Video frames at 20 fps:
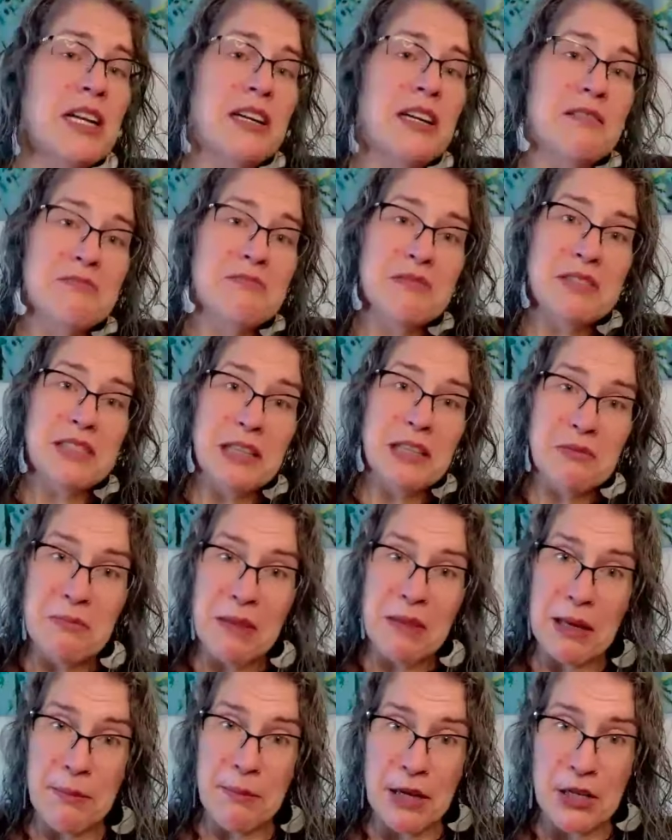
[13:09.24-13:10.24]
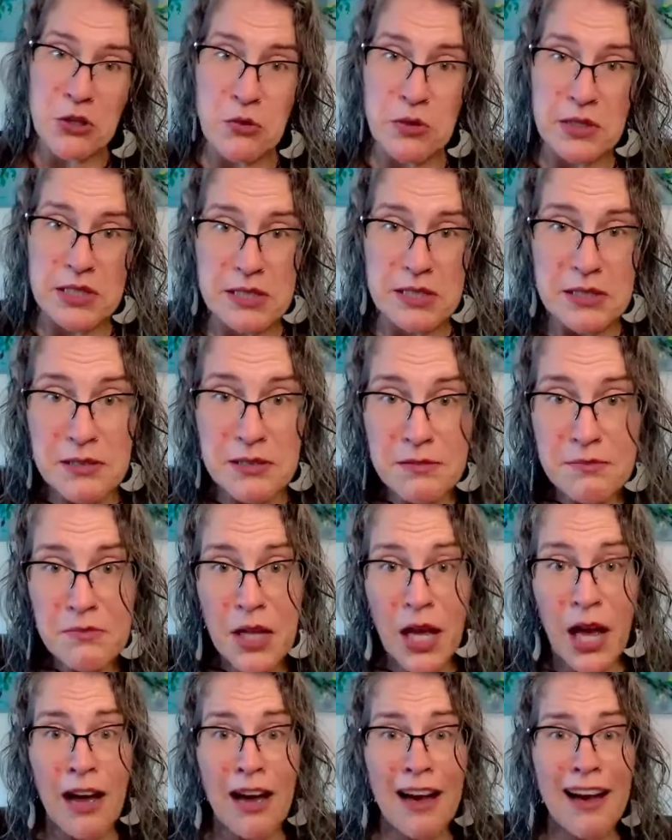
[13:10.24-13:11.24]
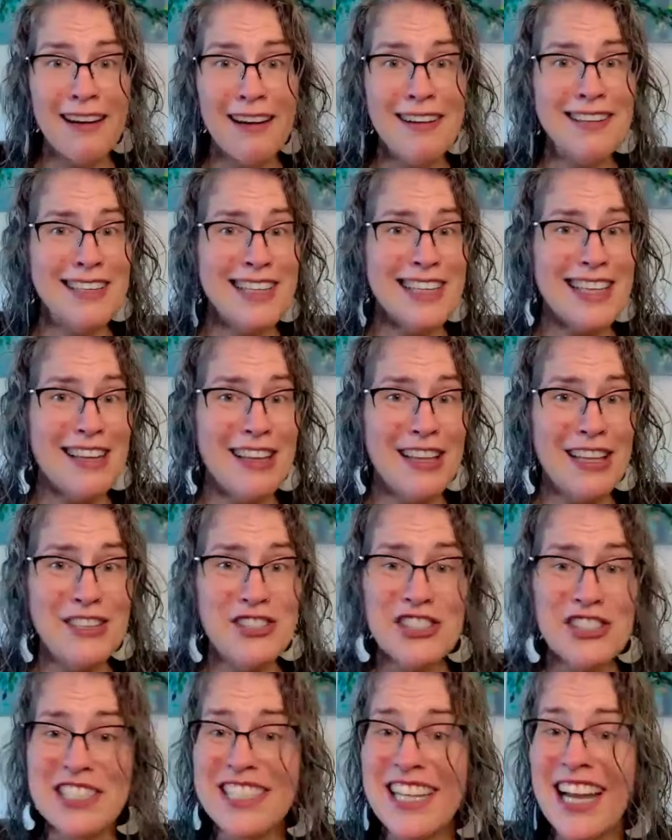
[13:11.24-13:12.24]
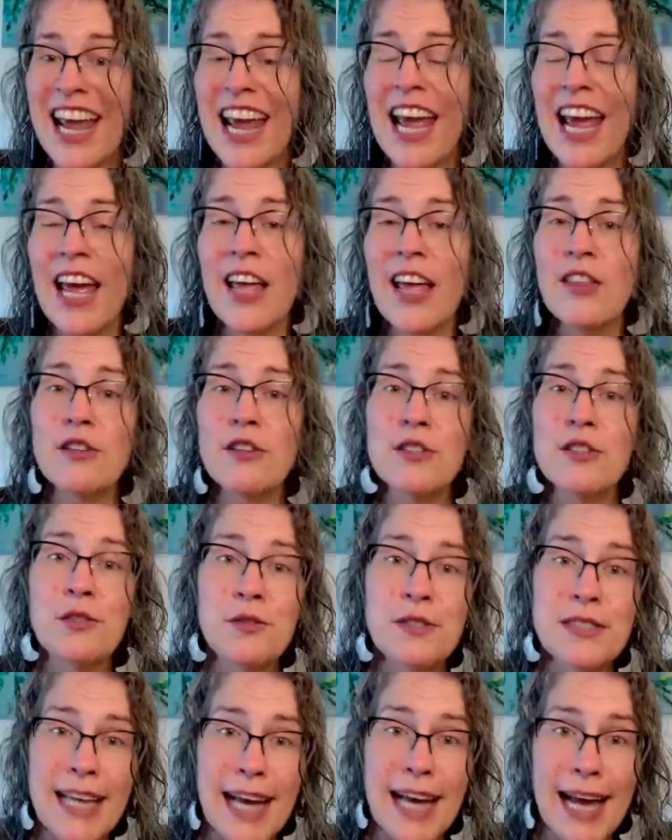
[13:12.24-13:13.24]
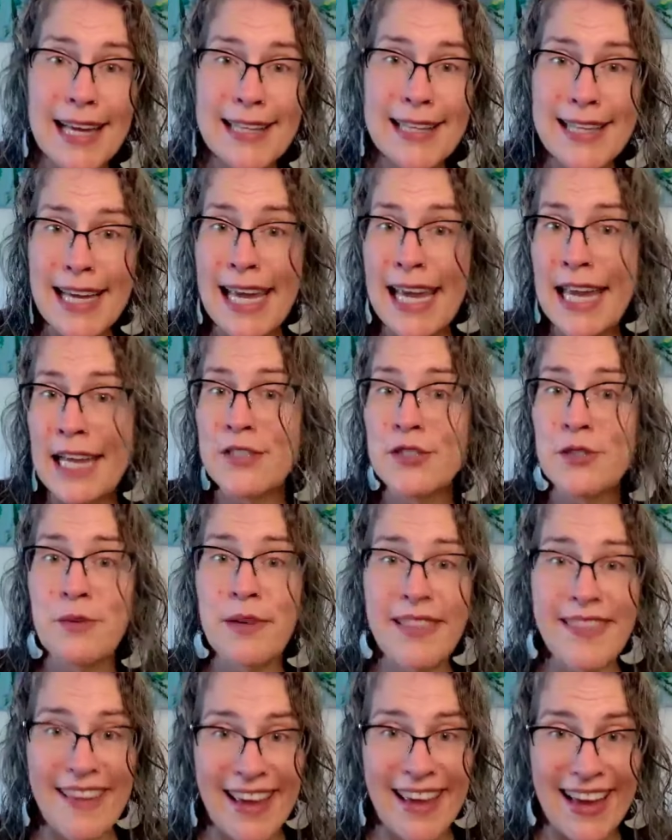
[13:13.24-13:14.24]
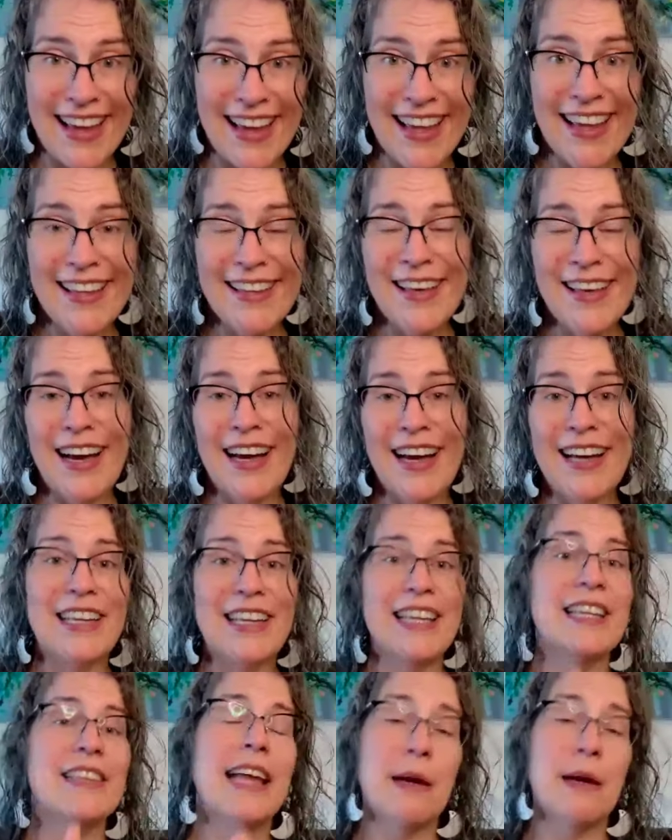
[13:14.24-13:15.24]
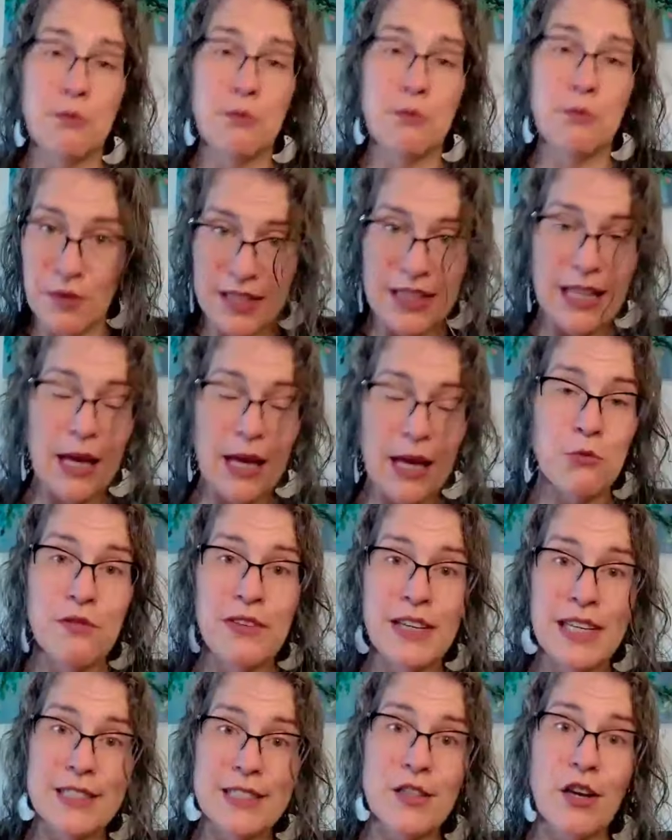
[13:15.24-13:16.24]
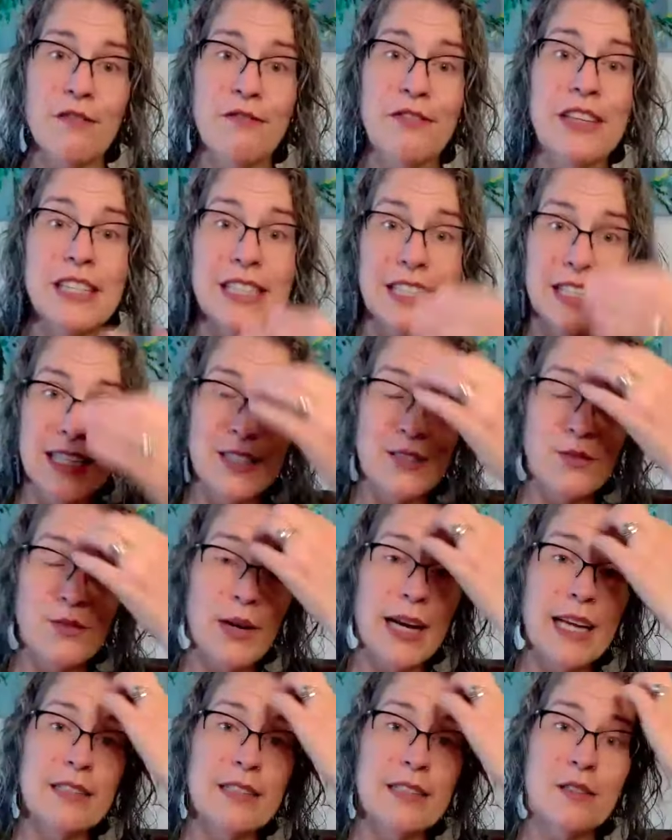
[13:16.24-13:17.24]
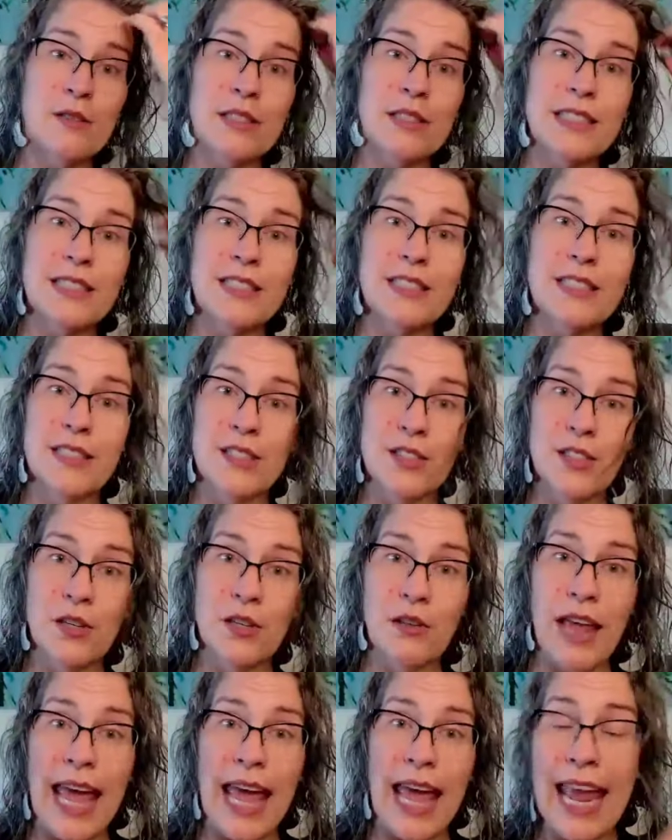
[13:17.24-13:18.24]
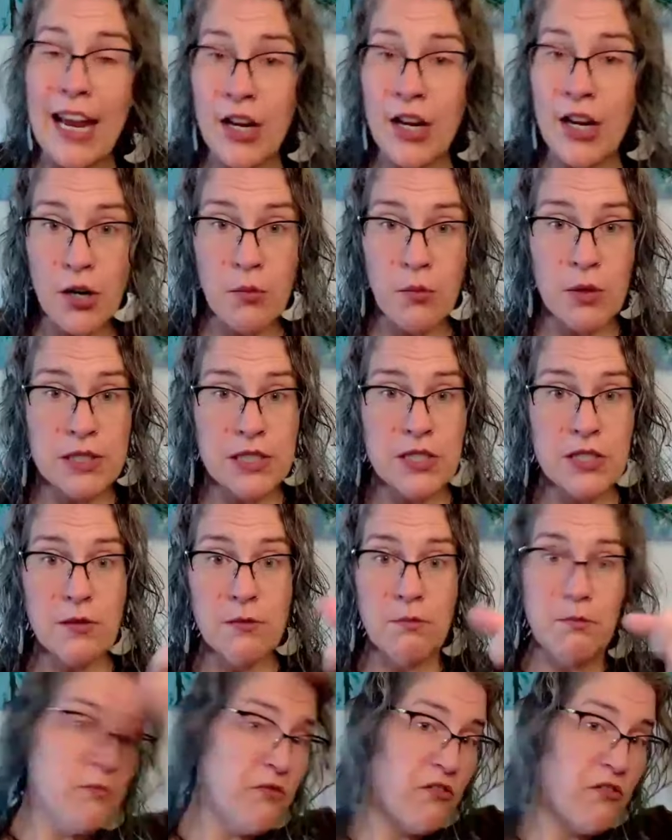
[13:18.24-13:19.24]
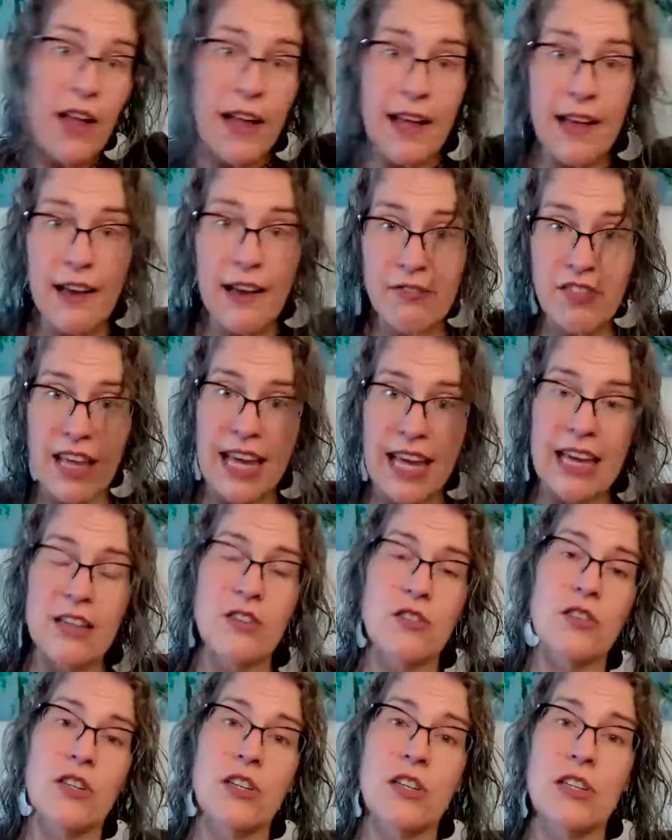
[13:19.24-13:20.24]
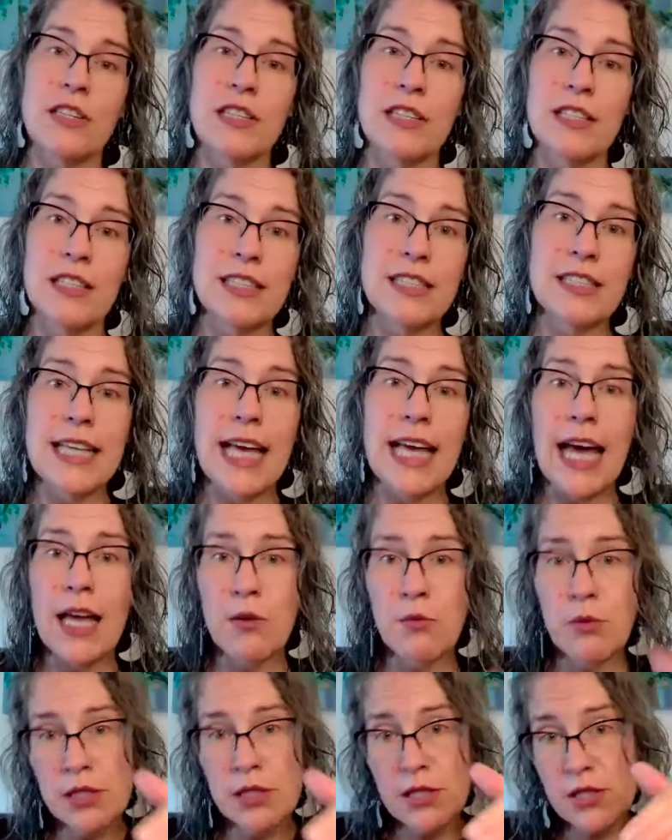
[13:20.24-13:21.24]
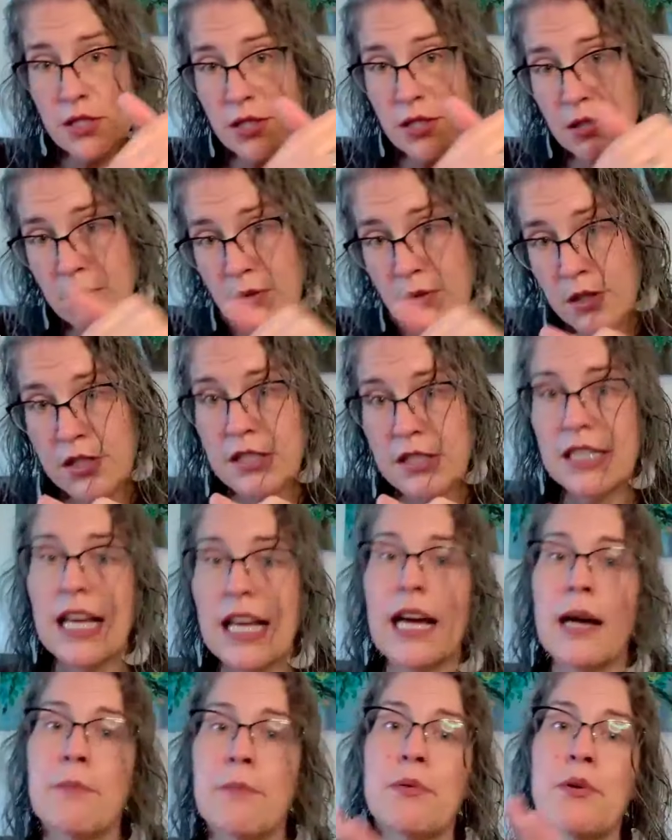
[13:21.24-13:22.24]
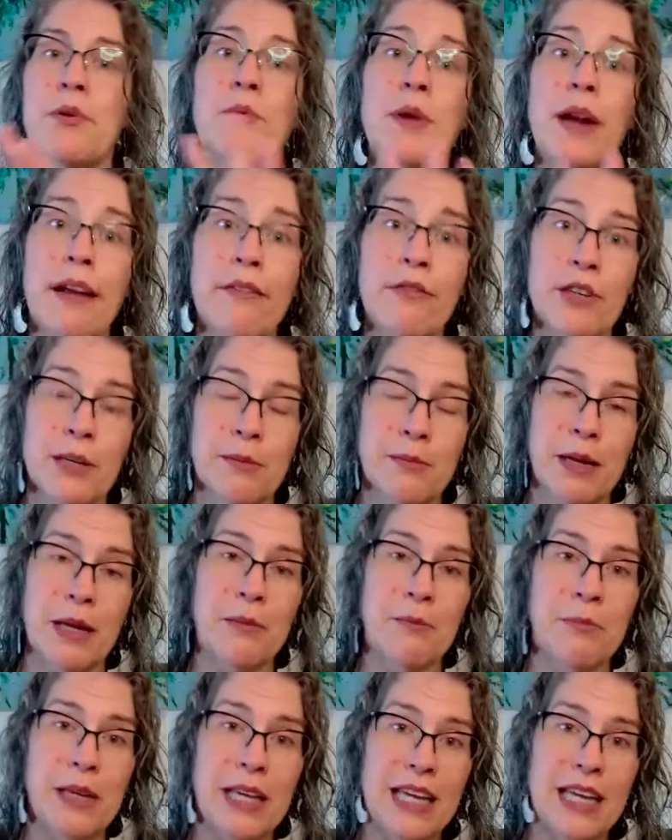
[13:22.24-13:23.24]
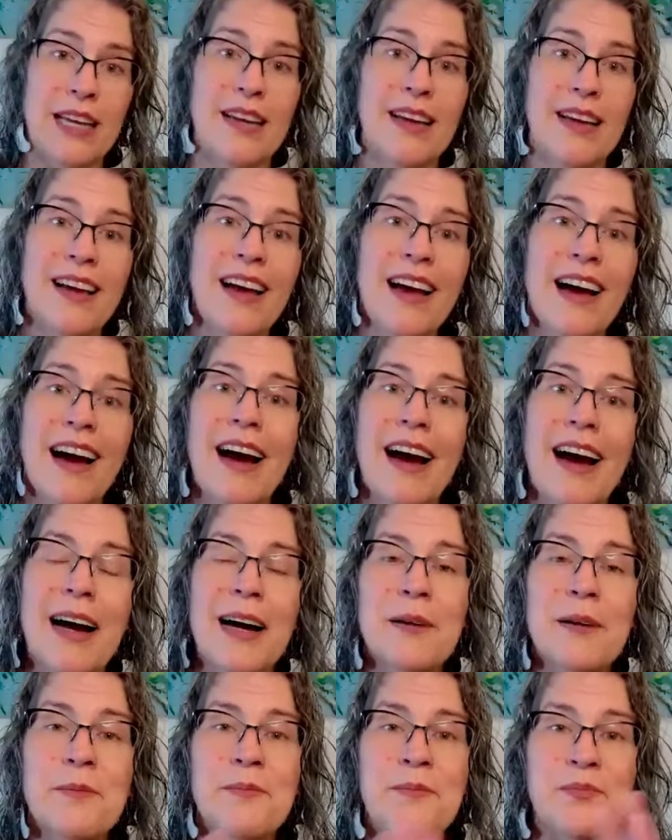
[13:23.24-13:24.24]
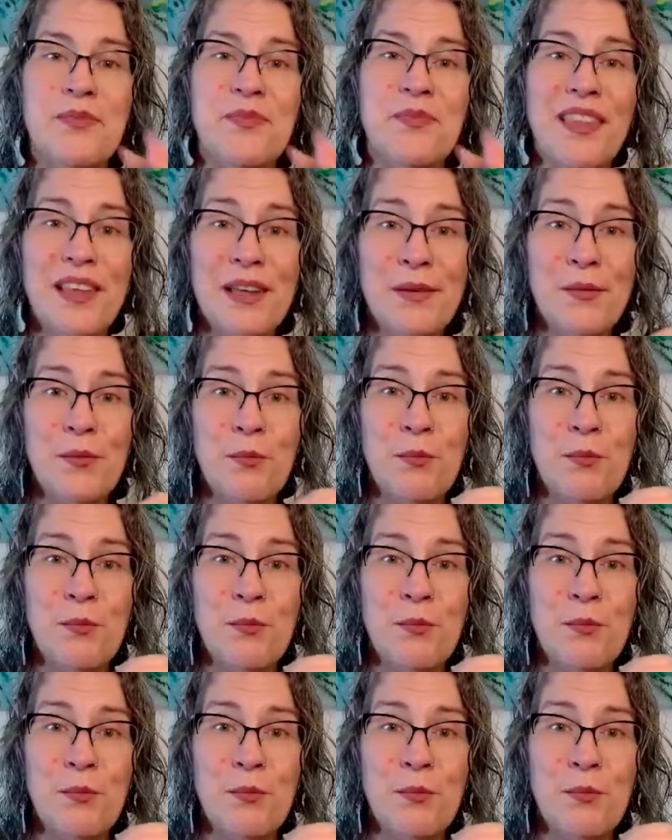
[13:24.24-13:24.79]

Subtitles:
they make bad choices. It just they're too sad. They can't do a thing. In that movie, it's all feelings, right? So it's the anger wants to fly off the handle, and the sad wants to go curl up, or whatever it might be. Um,